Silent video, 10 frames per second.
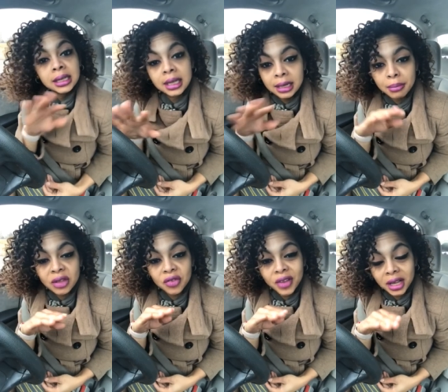did to
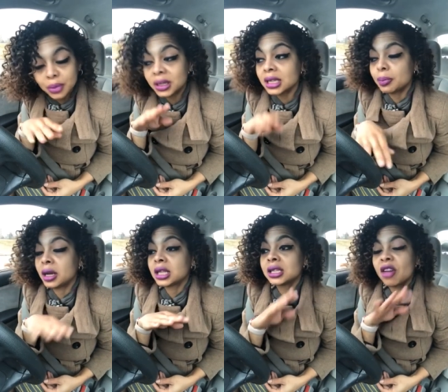motherfuckers, but this
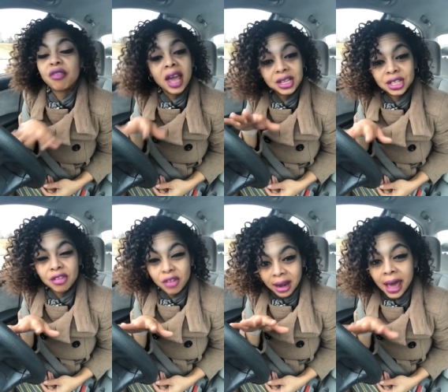been a tough ass
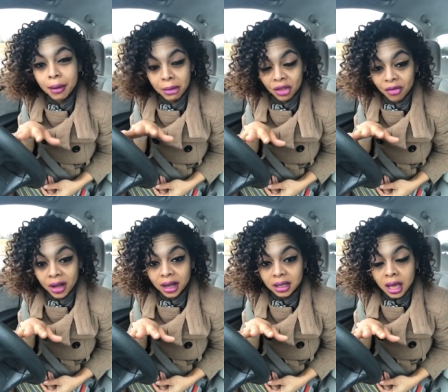year for a lot of
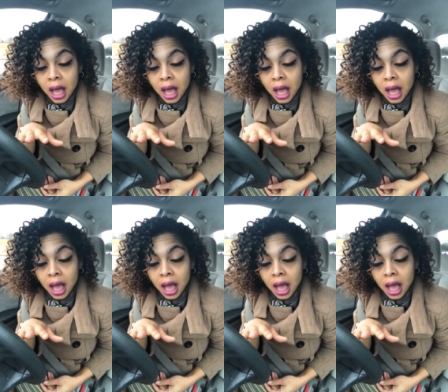motherfuckers.